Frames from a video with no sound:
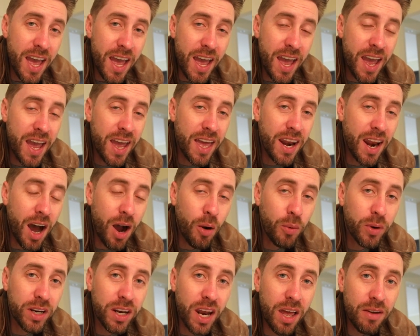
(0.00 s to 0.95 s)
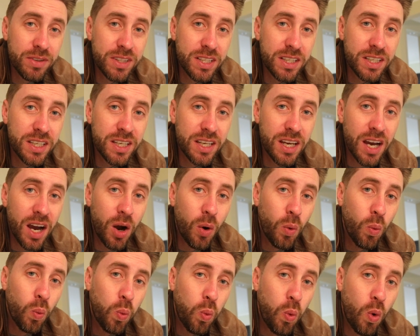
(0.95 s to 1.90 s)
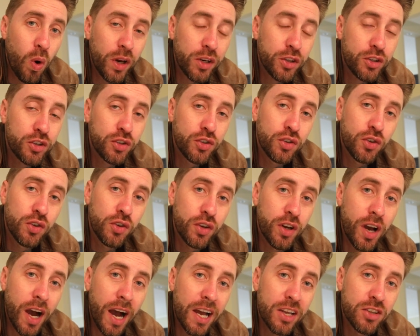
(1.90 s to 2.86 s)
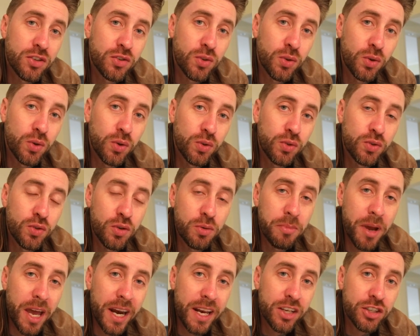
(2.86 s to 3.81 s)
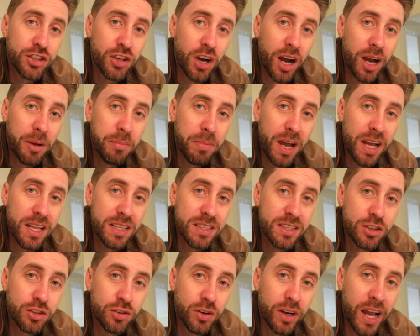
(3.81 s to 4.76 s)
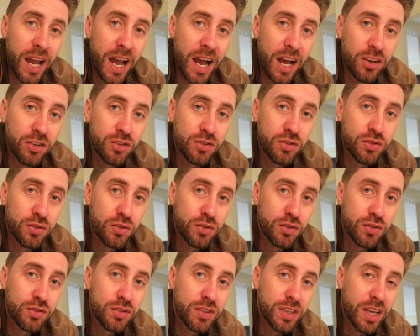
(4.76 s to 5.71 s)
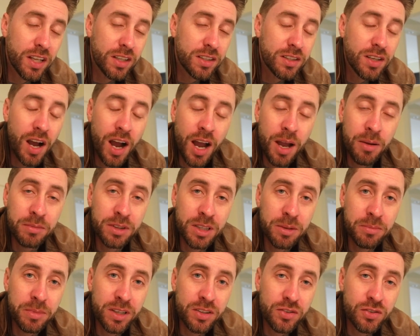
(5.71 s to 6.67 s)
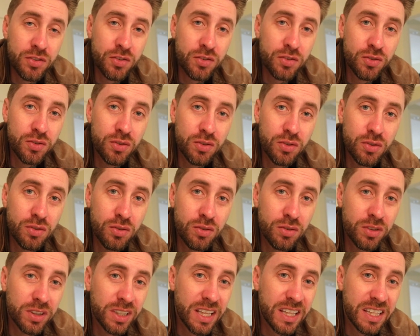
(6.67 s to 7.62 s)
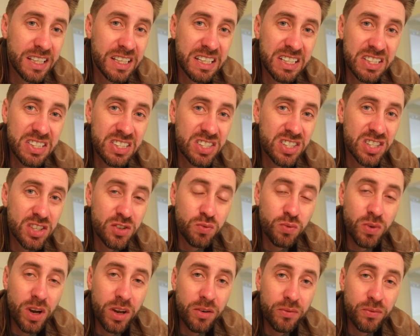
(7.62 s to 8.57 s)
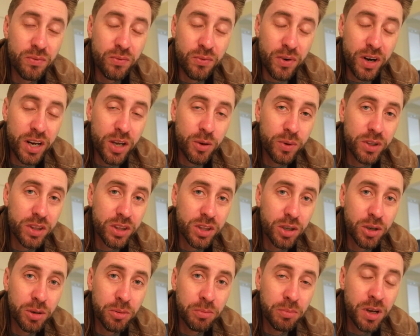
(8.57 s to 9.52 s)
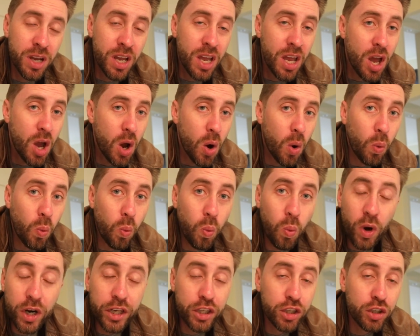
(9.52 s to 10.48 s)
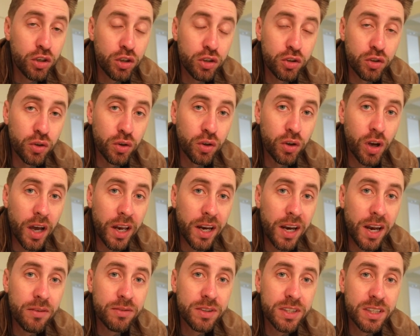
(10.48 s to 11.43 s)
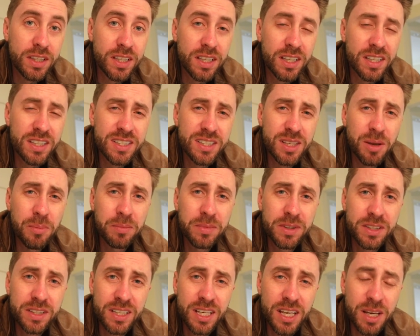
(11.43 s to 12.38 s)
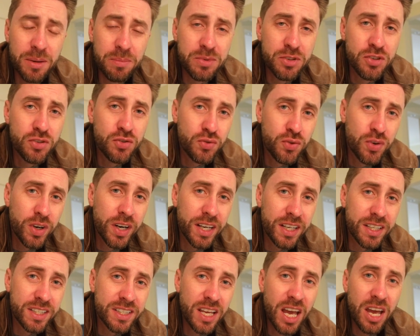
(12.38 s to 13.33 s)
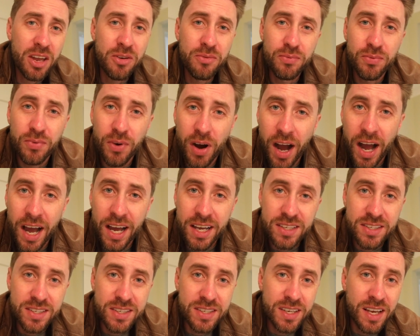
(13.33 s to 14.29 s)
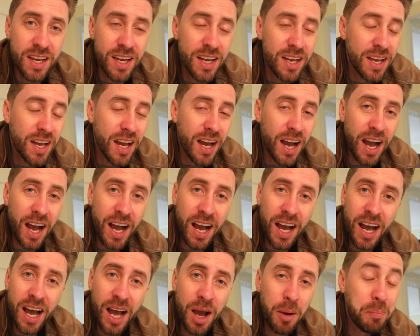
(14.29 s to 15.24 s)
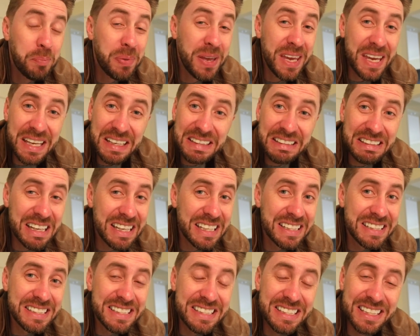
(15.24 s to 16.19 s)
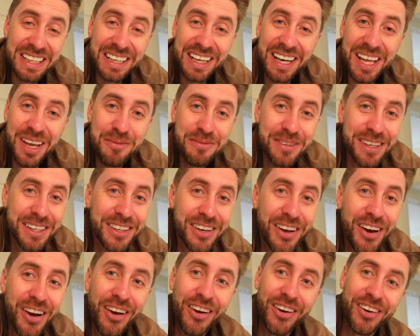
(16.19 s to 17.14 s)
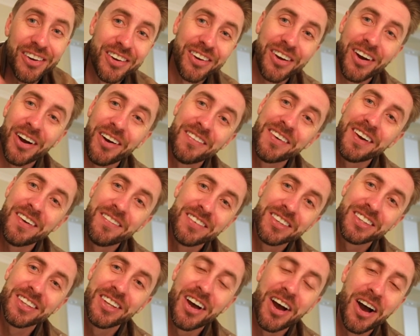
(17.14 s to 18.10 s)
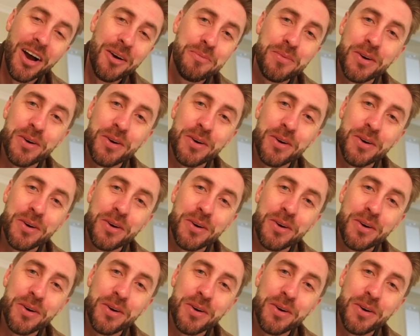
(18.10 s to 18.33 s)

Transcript: And I would love to hear, what do you guys do to manage iPads in your house? Do you set time limits? Do you let the kids just run free with them? What do you do? I'd love to hear some tips, tricks, advice, opinions. Let me know. Comment below.